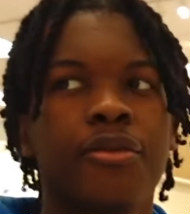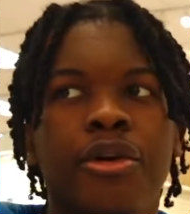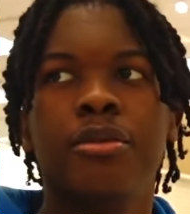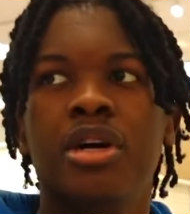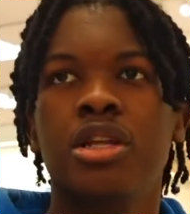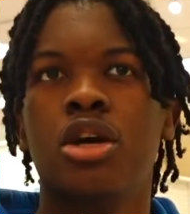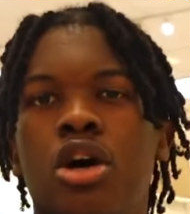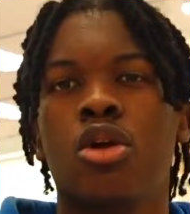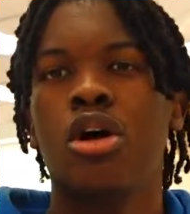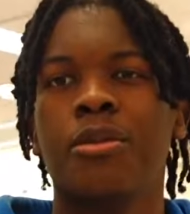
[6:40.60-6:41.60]
for real. But the
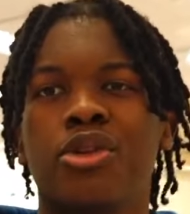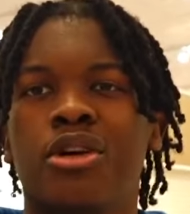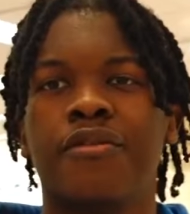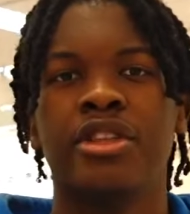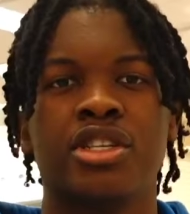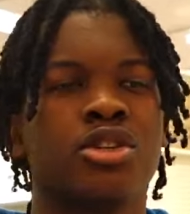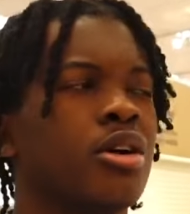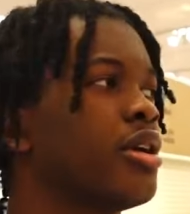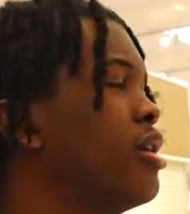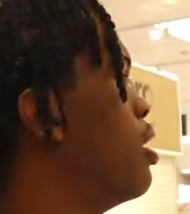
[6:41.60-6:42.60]
alarm went off in this
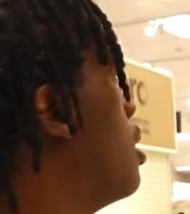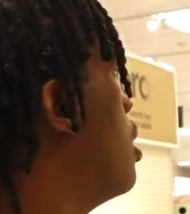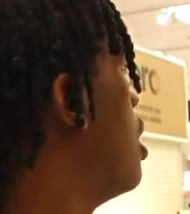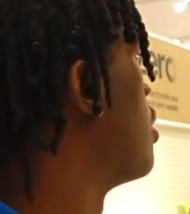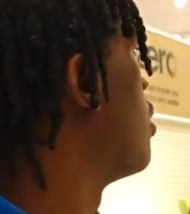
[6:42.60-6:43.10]
Target. I